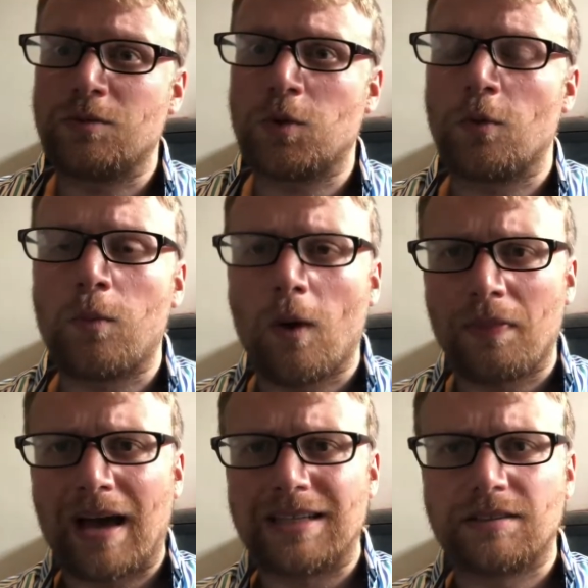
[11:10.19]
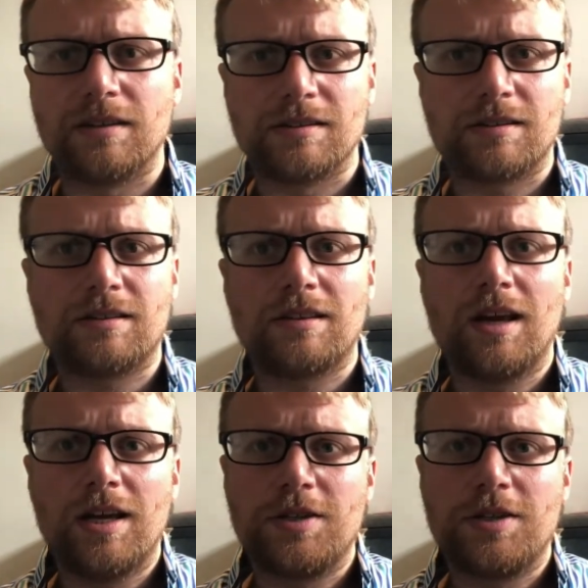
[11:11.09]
sort of what that does